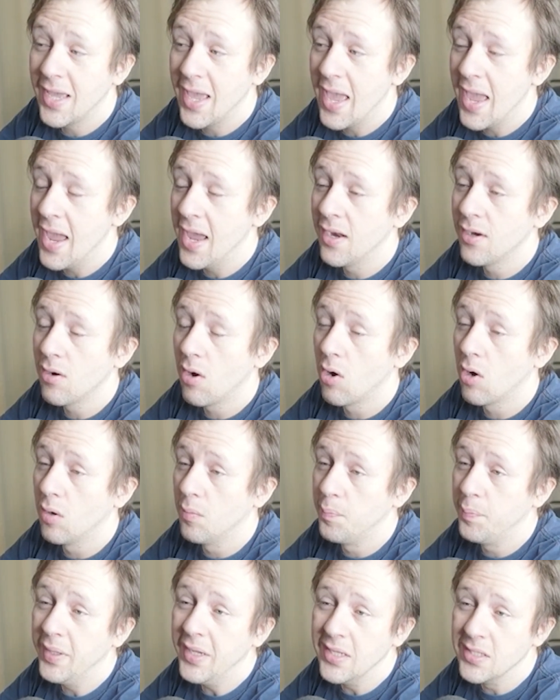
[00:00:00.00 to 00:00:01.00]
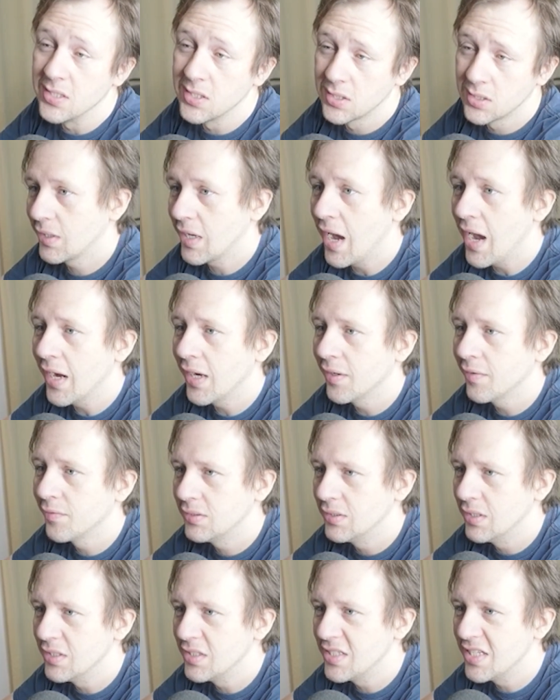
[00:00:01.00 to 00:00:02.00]
and our beasts. Kind of
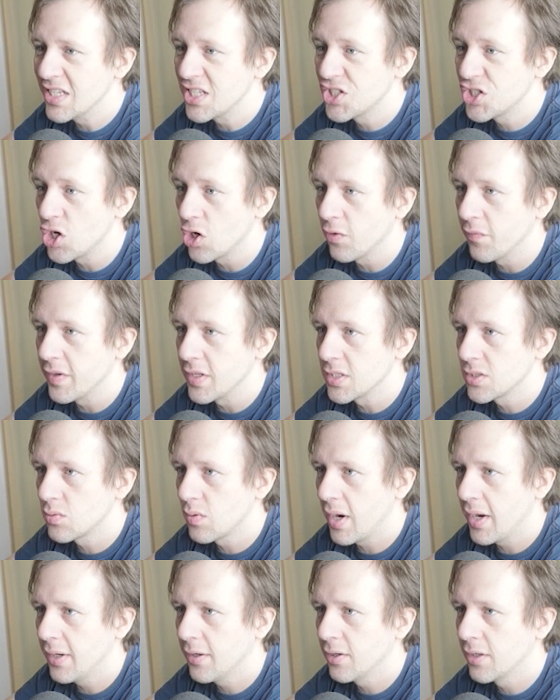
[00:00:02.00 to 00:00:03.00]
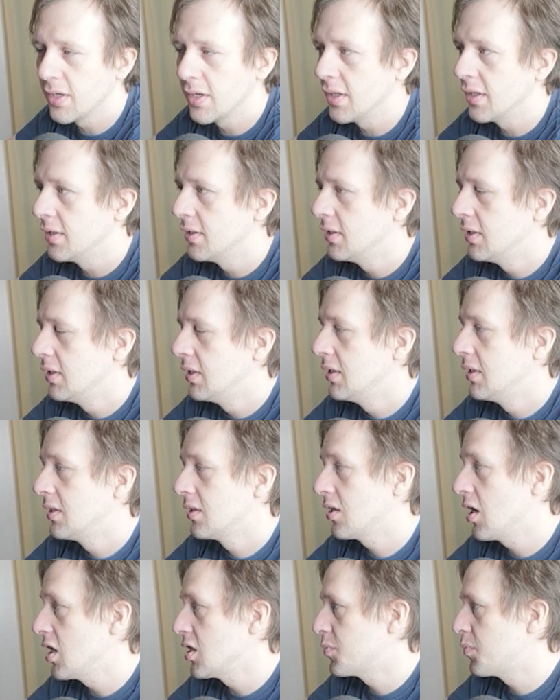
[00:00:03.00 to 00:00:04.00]
disservice, right? You're going to
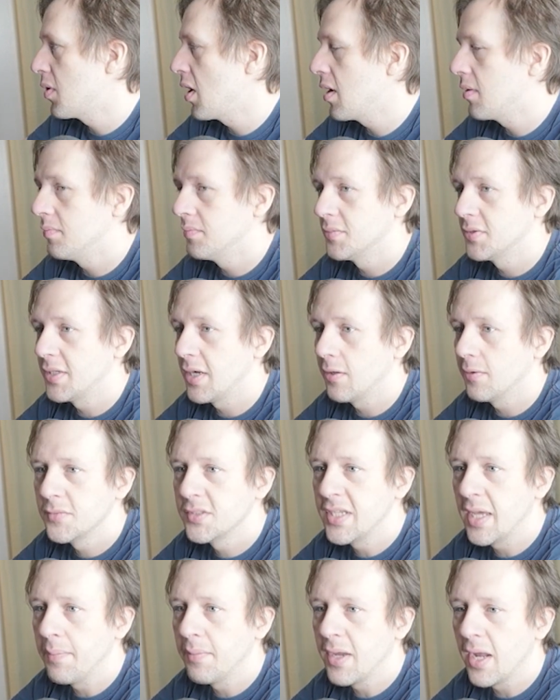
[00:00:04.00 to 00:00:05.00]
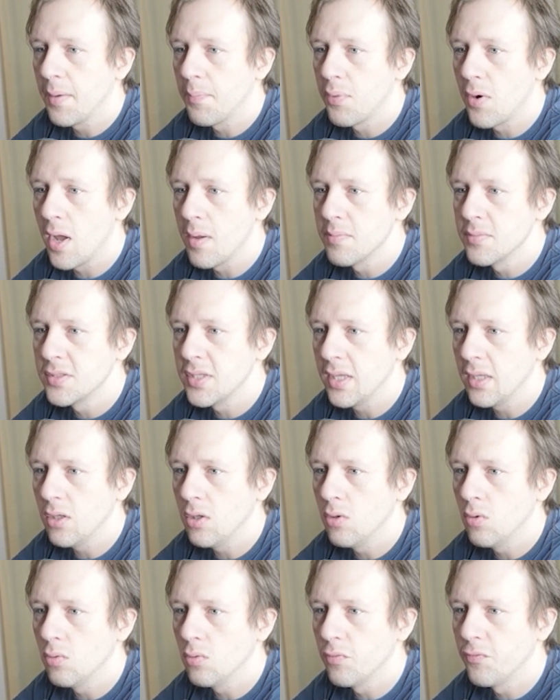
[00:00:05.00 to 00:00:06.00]
cause problems there. Same kind of problems that
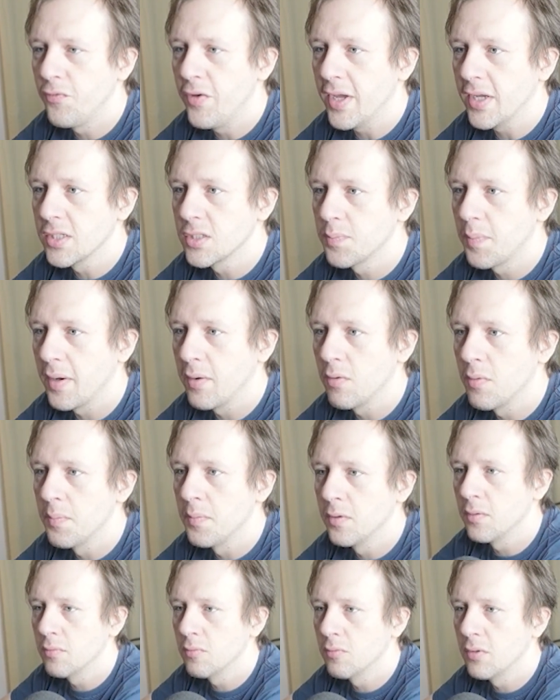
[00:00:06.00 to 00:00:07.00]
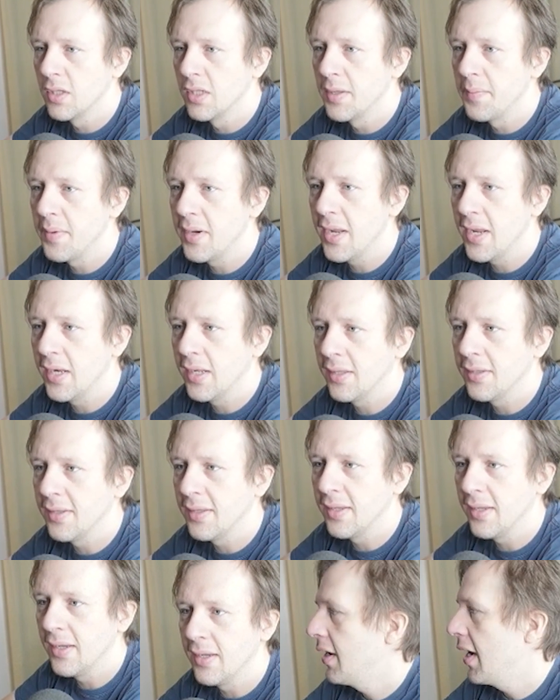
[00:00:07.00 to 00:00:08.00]
you fix by eliminating
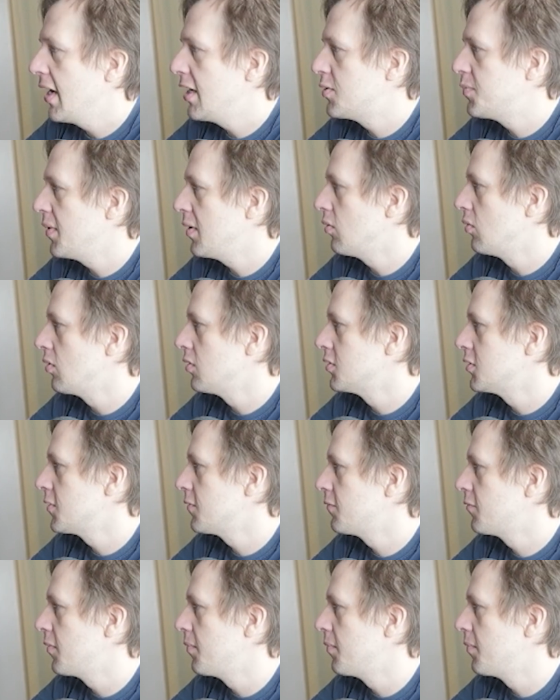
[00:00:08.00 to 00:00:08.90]
the HP runes from